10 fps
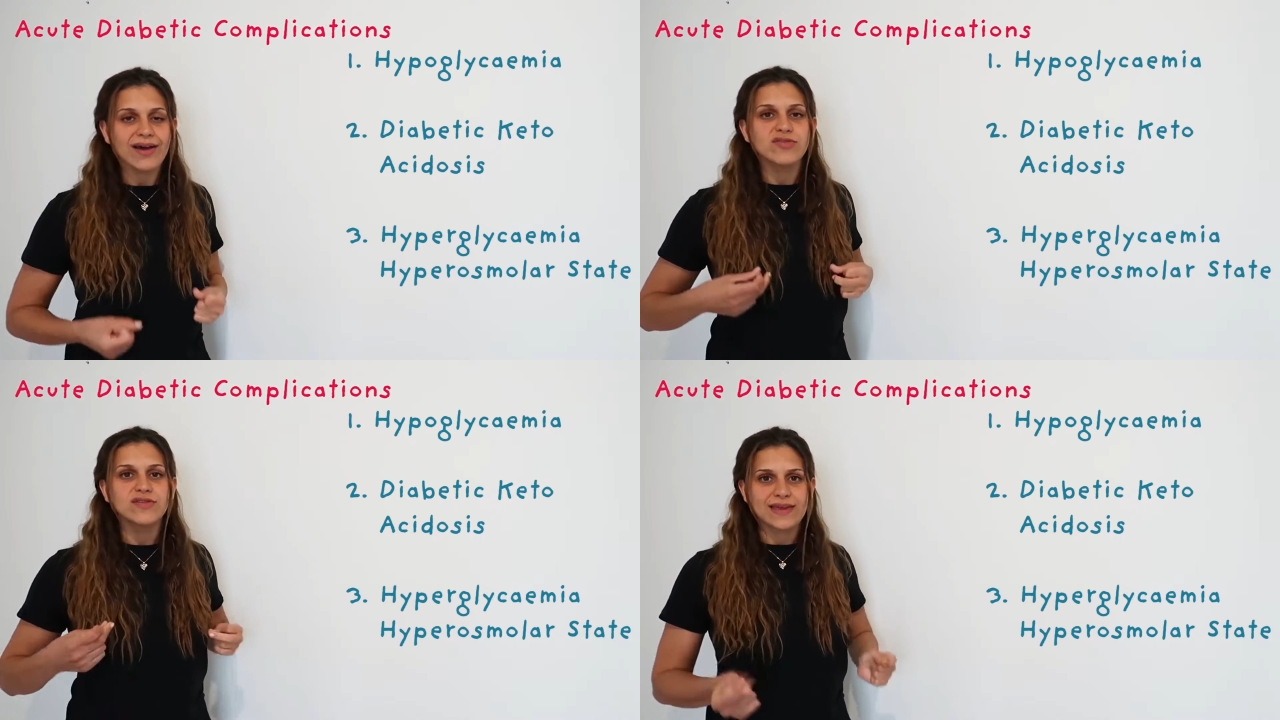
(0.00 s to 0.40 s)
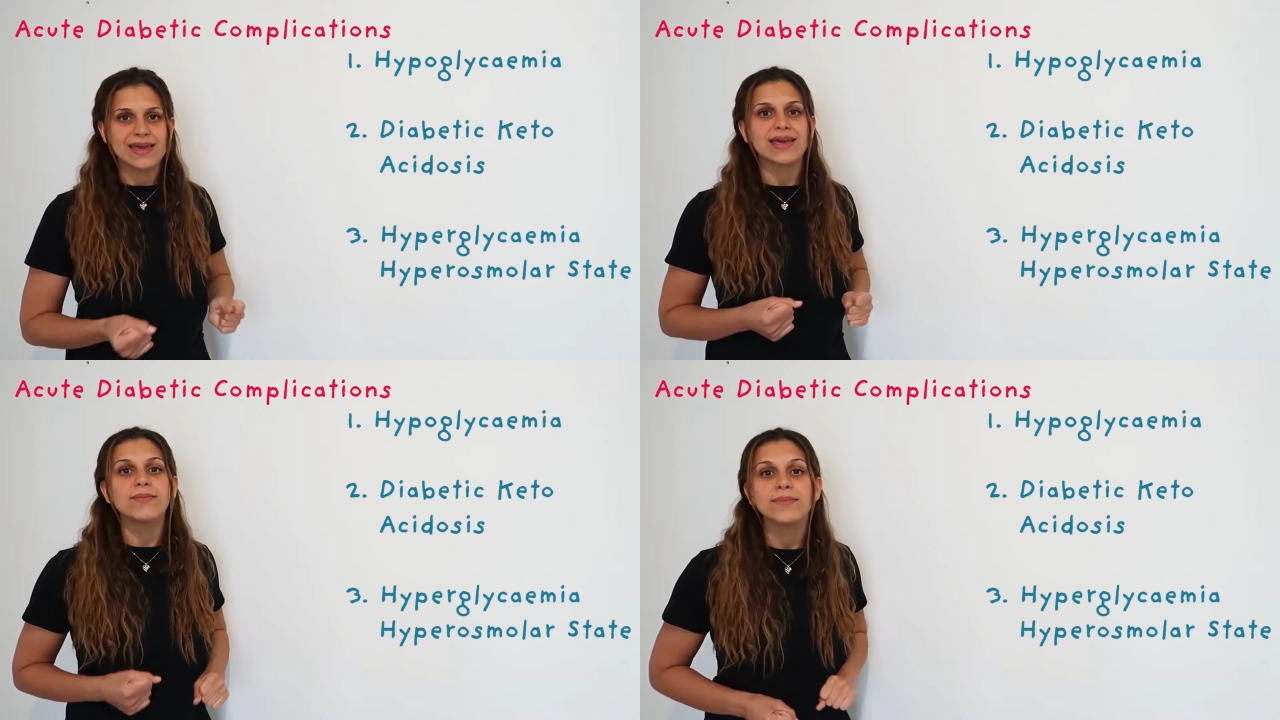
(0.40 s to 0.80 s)
have to
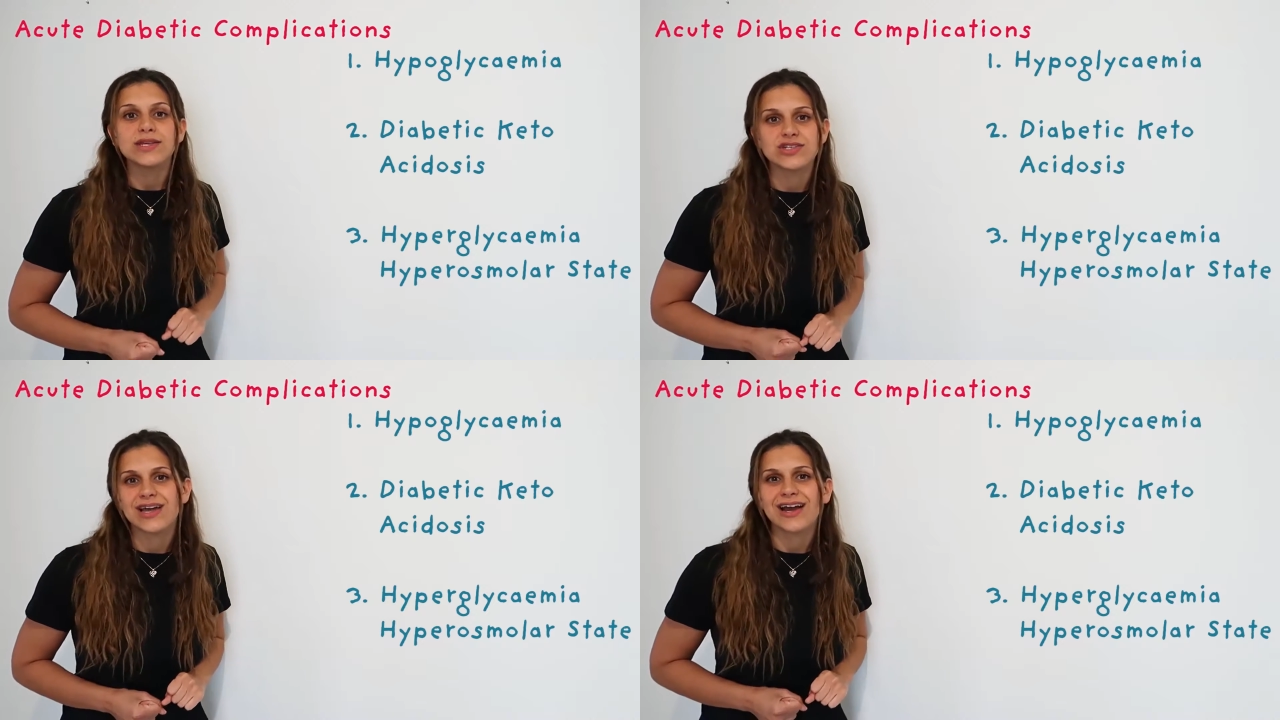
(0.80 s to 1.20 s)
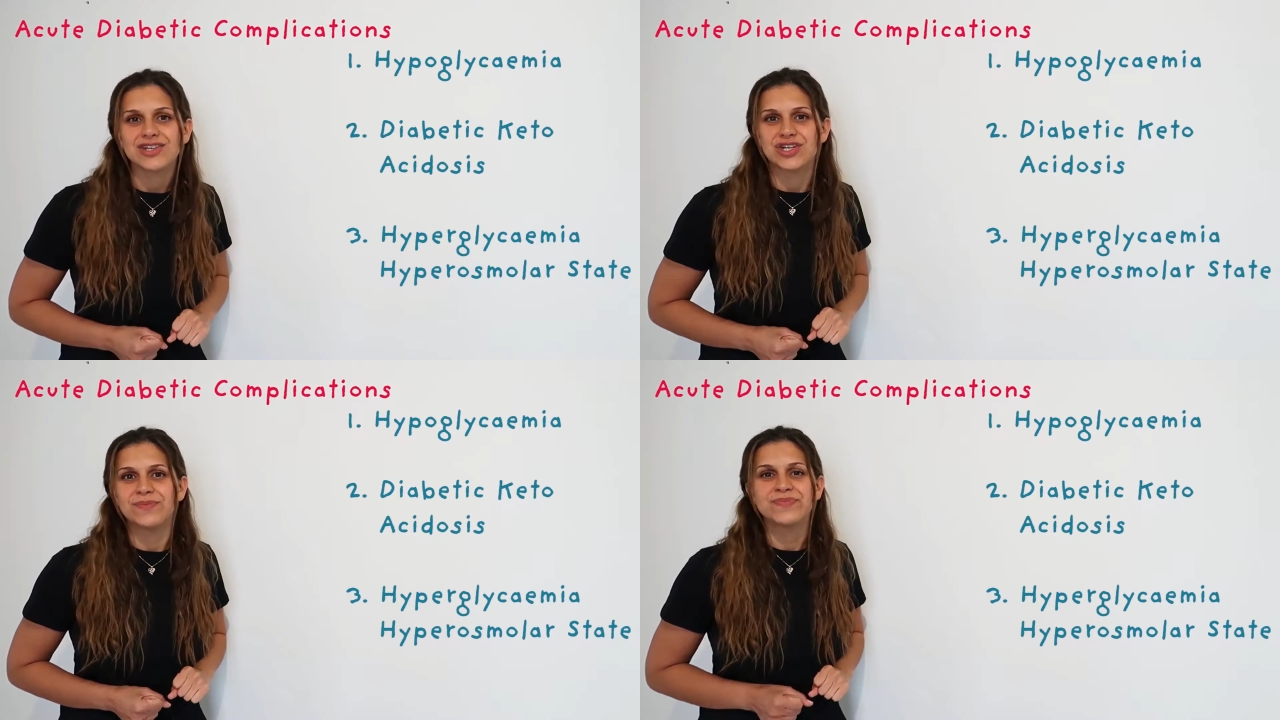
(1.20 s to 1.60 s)
take immediate
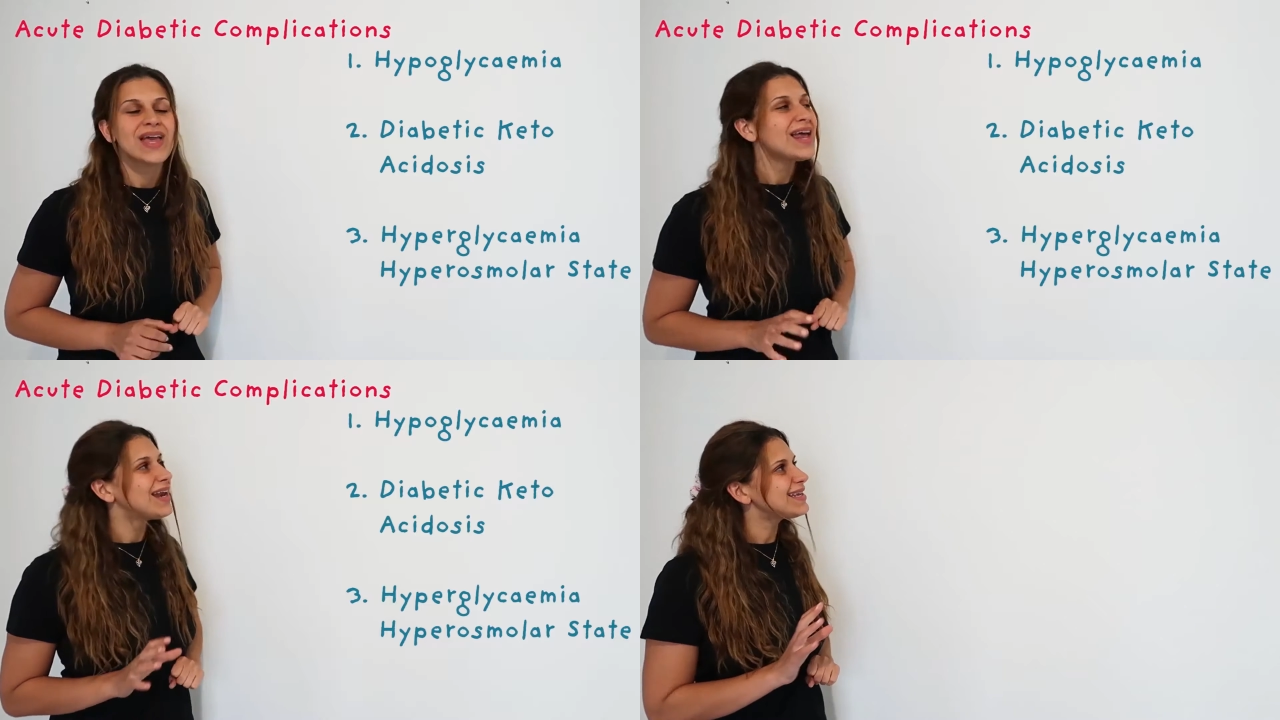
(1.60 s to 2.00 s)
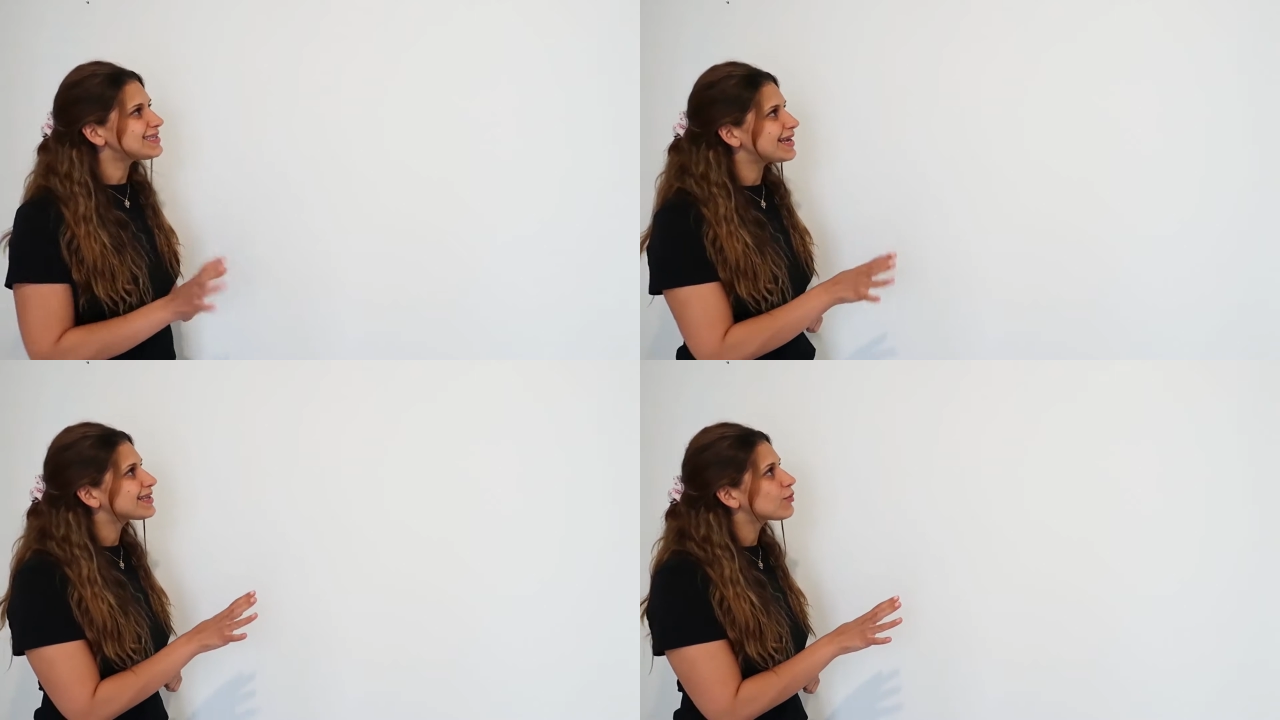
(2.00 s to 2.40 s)
action.
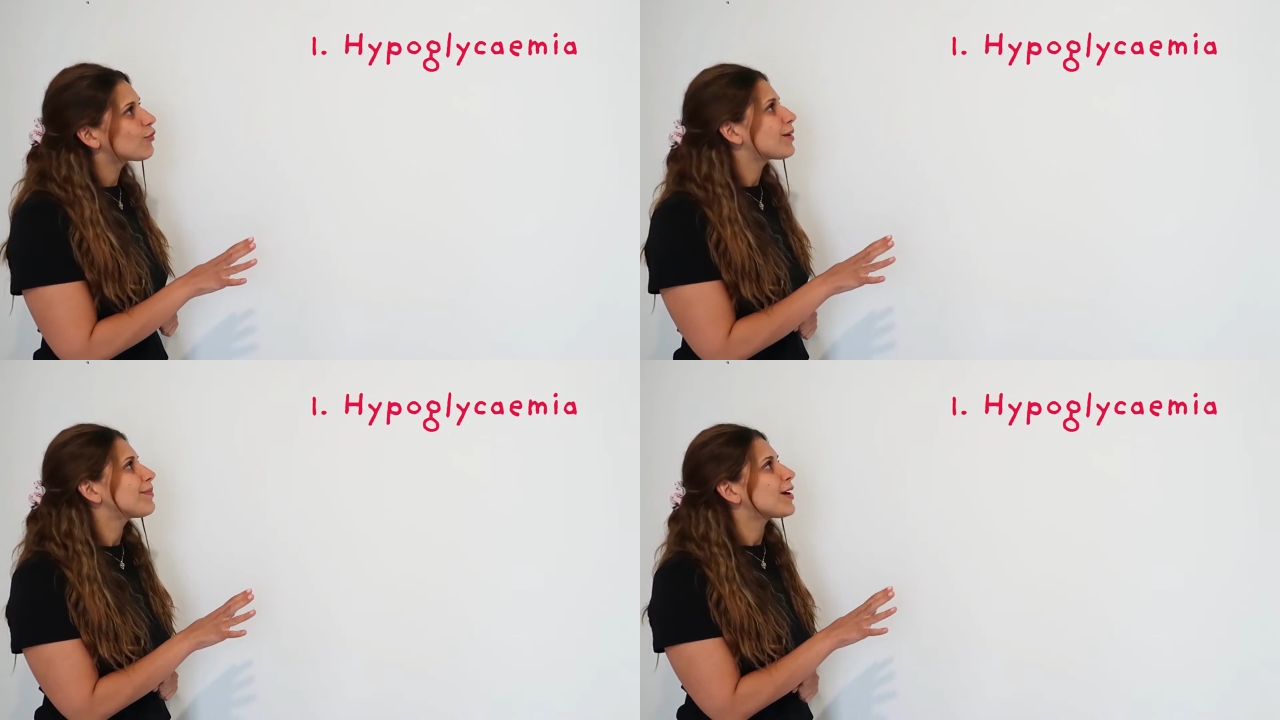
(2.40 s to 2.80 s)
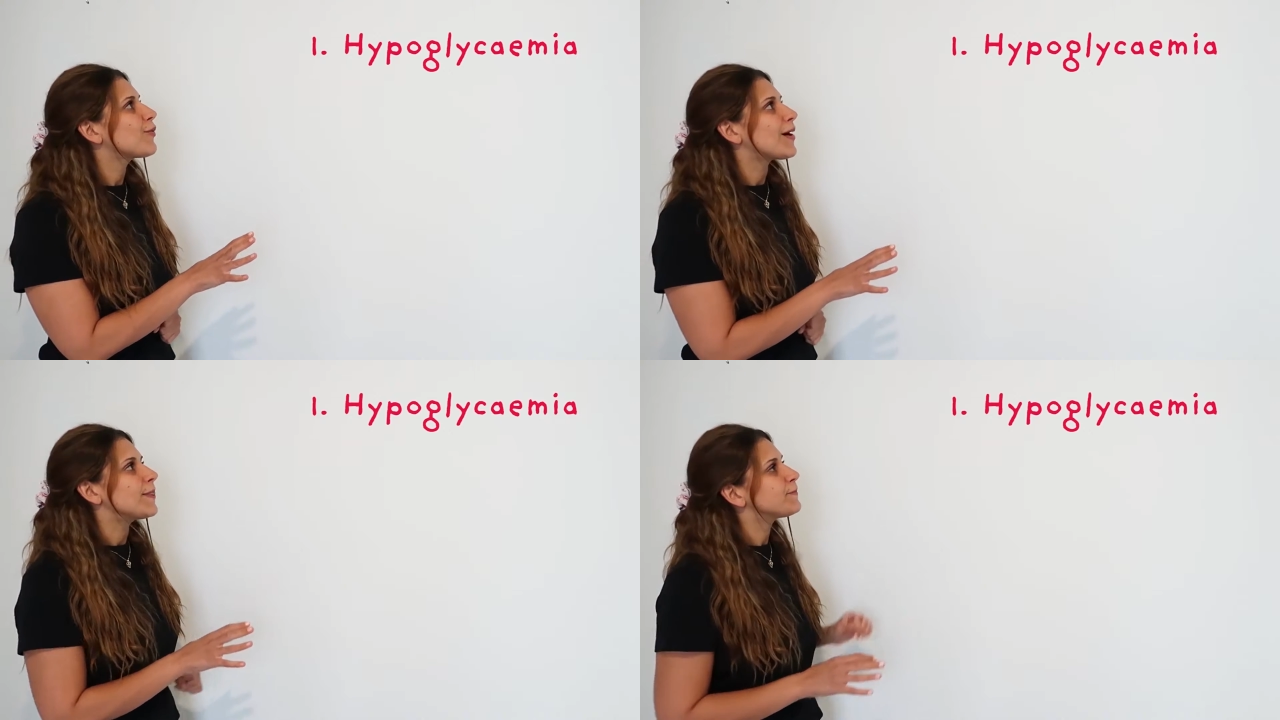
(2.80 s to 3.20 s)
Let's take them one by
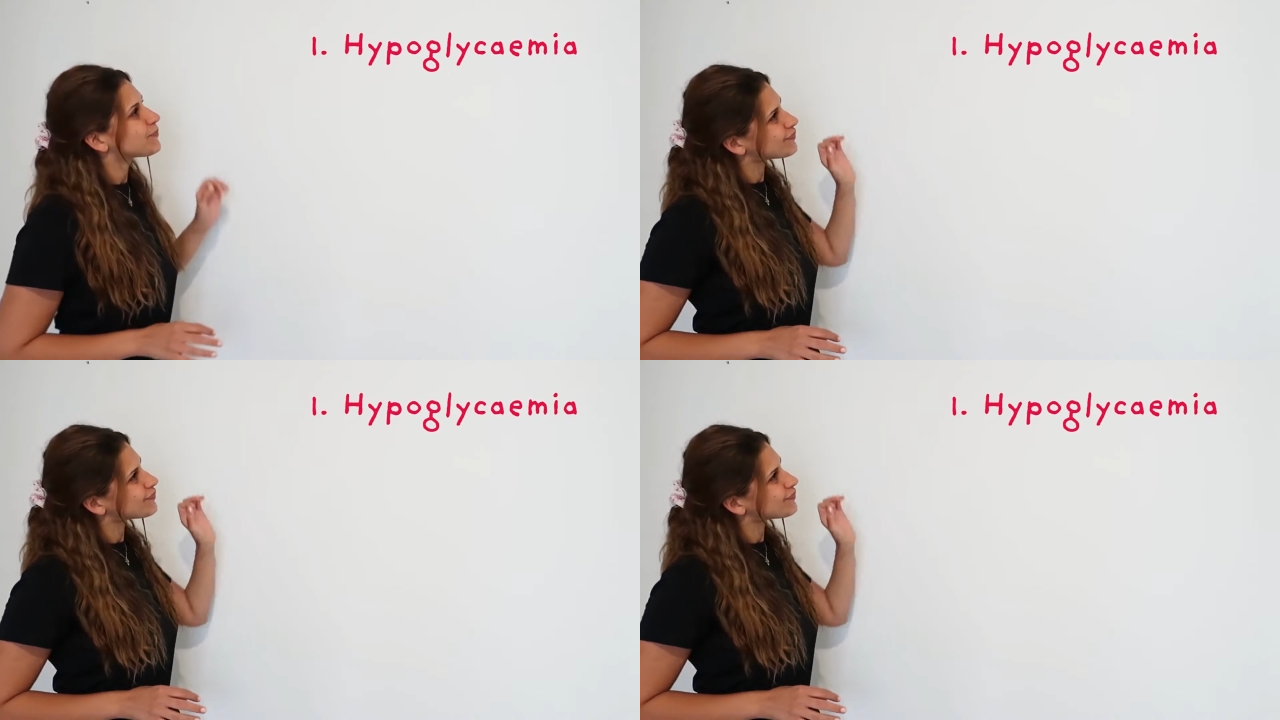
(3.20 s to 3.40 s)
one.